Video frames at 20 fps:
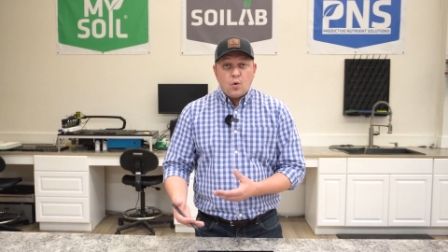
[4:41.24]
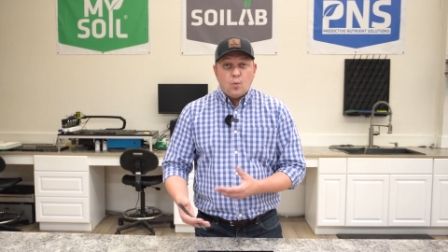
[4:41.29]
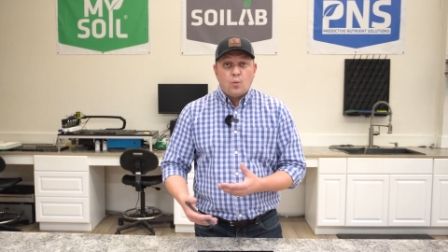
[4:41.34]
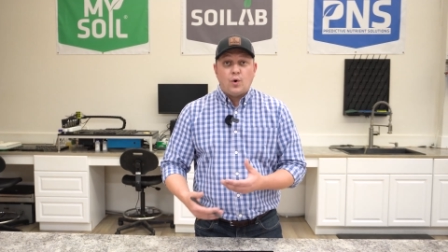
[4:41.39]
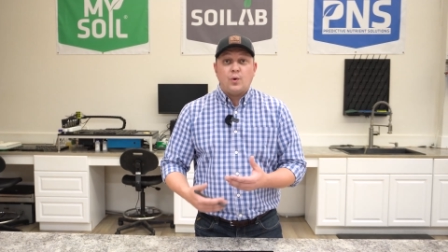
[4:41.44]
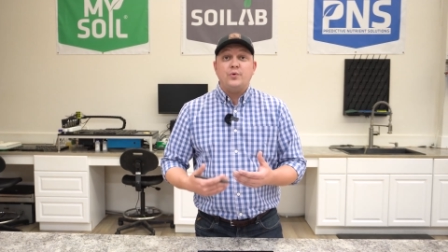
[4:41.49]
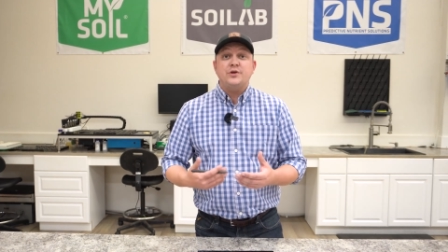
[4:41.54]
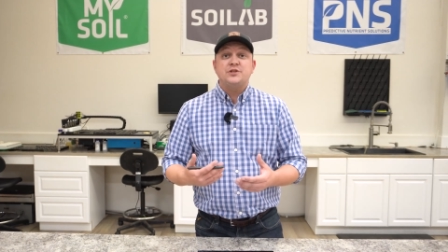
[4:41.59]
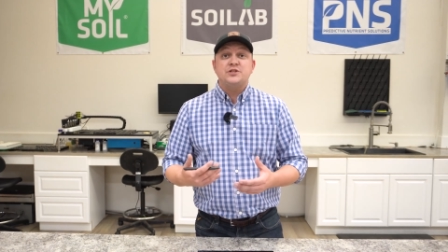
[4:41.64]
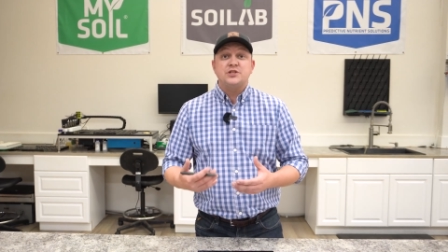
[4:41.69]

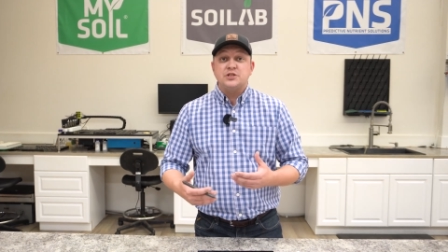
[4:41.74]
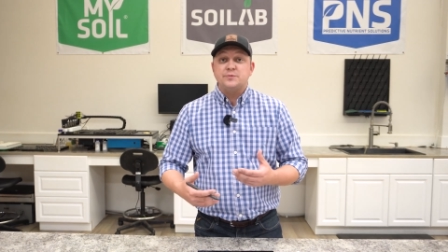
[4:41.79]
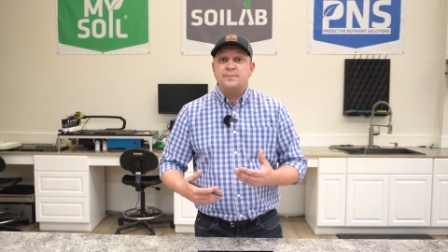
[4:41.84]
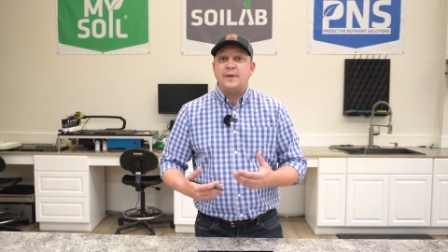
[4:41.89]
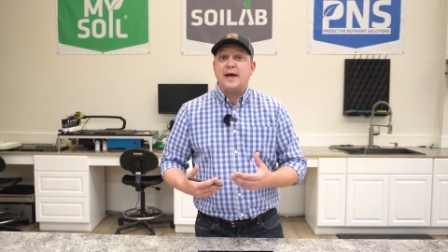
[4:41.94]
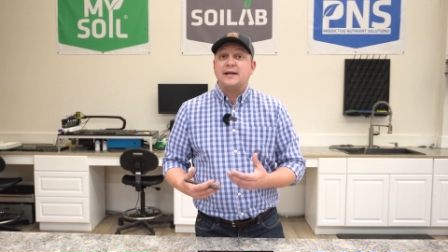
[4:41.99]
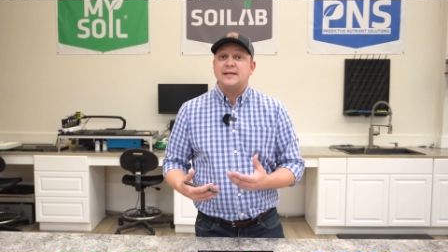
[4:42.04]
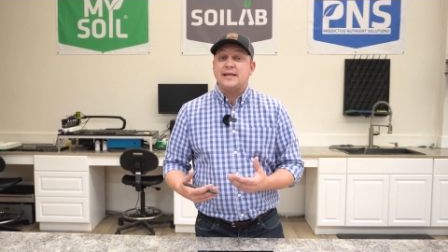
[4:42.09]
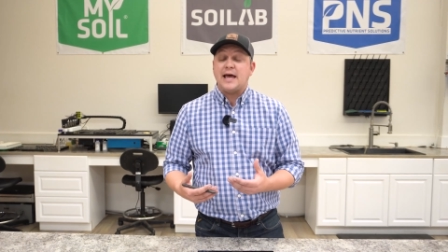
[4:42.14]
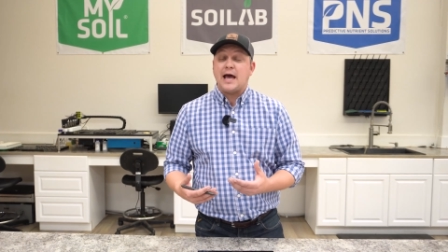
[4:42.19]
What we
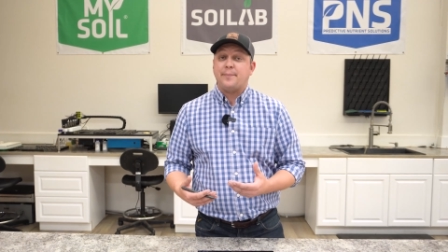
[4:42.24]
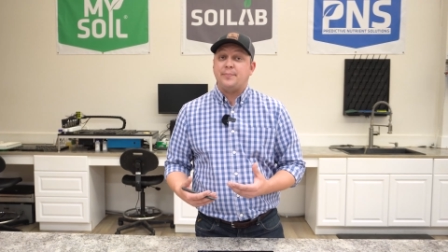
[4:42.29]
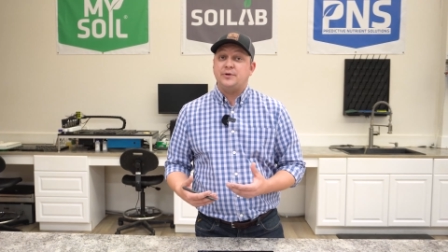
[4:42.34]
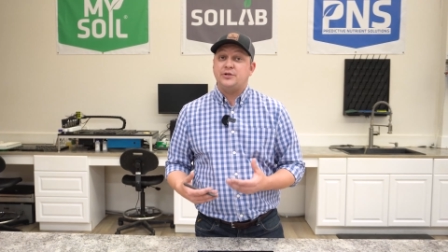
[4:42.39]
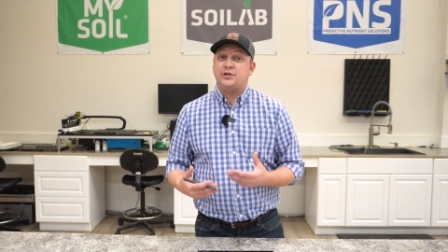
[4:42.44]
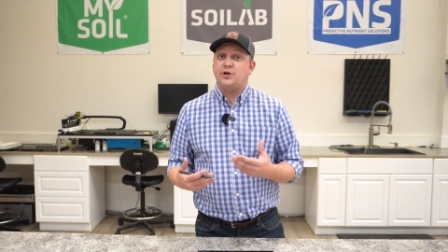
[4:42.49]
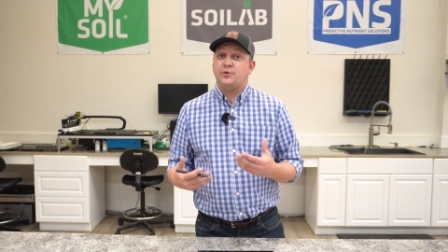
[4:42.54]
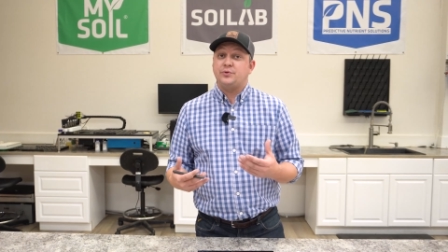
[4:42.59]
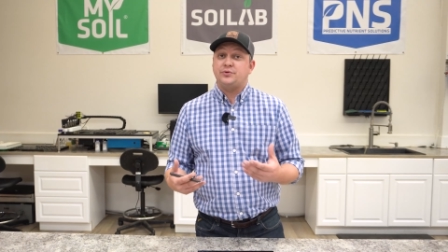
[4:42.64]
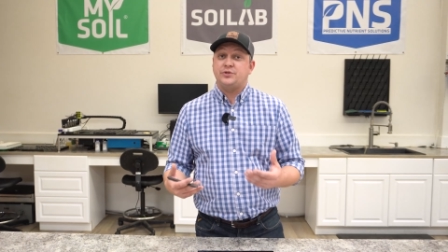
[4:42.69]
suspect
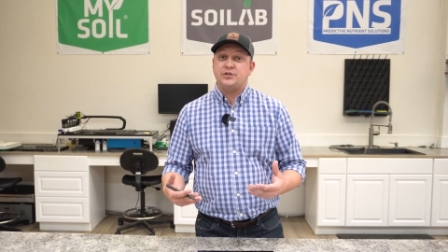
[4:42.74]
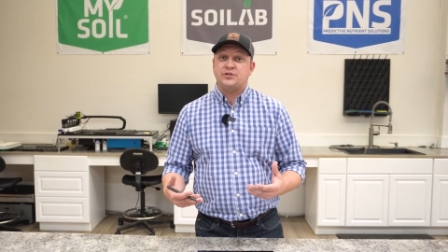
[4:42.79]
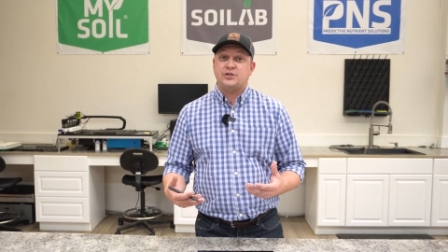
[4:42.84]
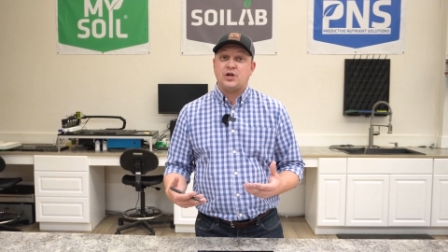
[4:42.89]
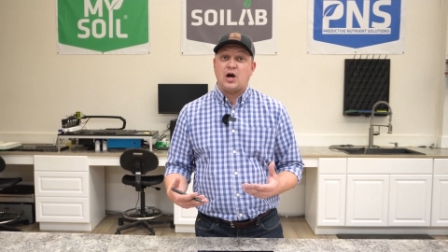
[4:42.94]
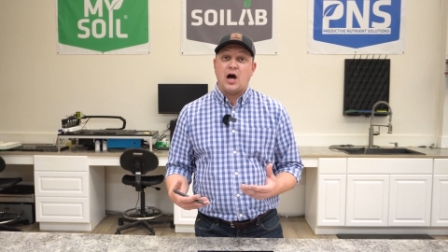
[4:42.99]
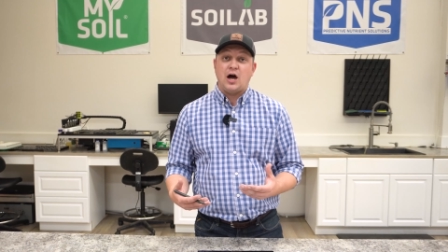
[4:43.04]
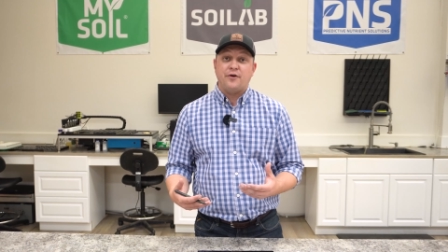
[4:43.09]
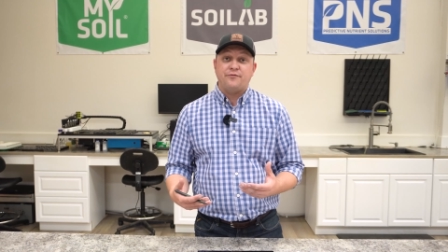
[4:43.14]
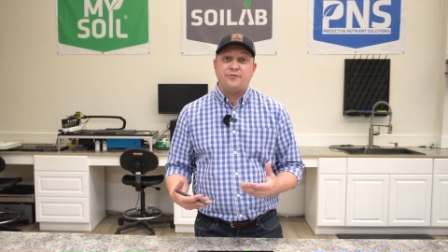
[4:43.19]
happened here with these
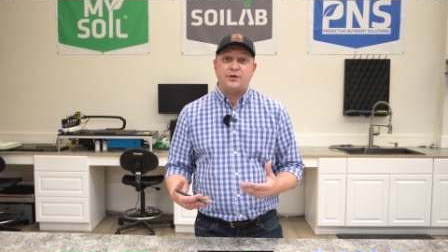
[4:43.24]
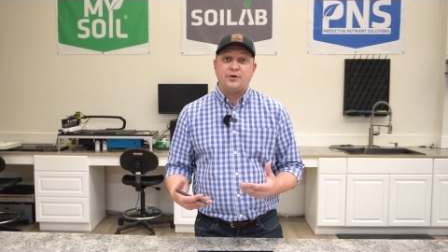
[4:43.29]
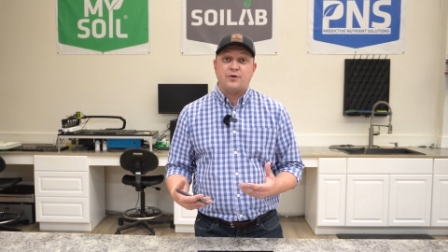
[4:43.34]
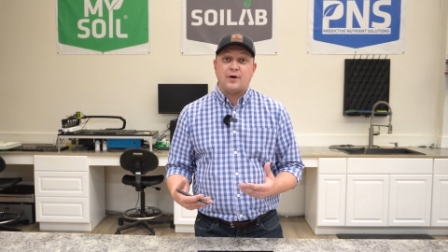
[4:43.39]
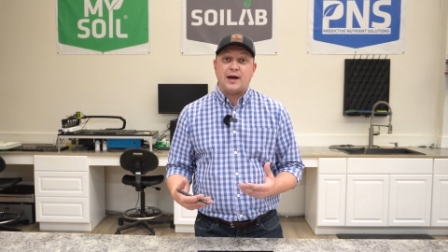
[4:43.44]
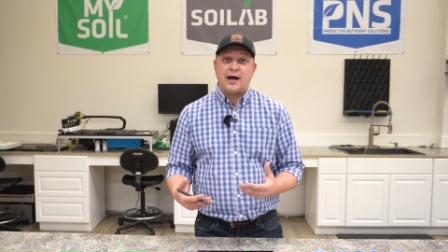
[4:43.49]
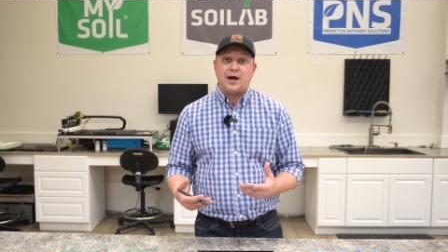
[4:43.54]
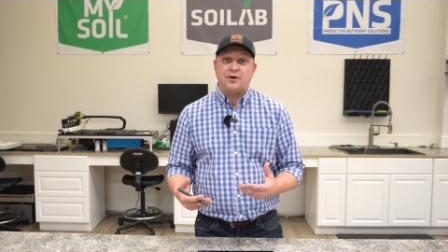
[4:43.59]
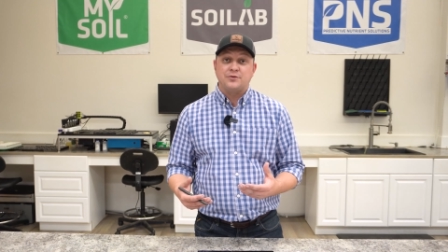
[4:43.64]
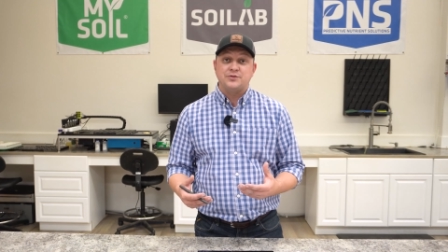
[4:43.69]
coffee
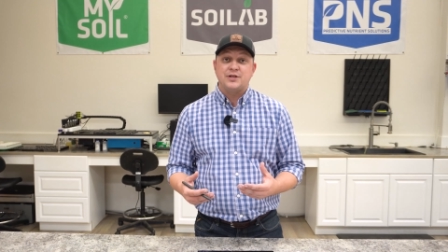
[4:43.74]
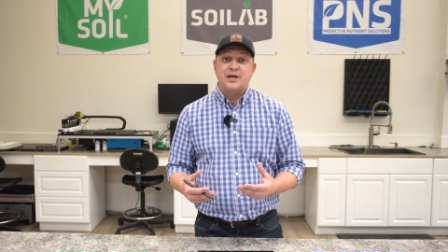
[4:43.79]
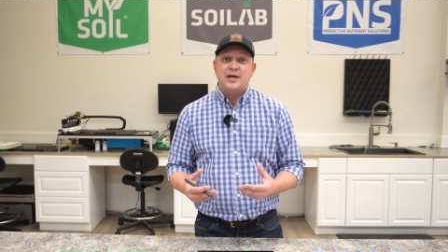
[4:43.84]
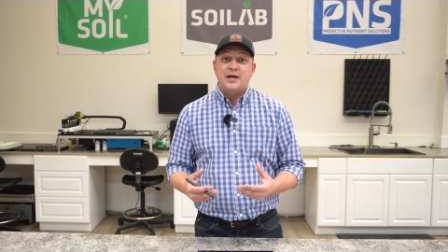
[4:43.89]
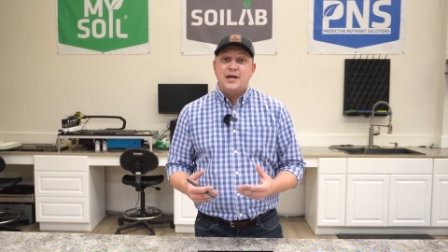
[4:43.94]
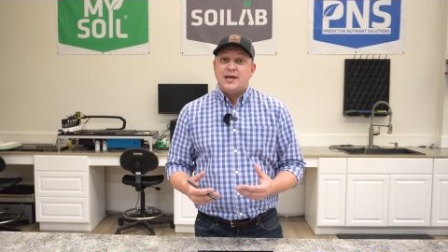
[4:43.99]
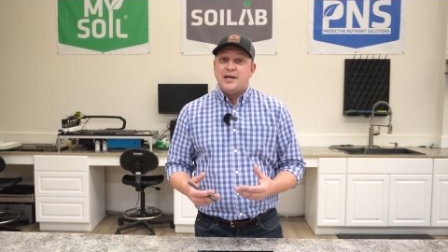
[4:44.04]
grounds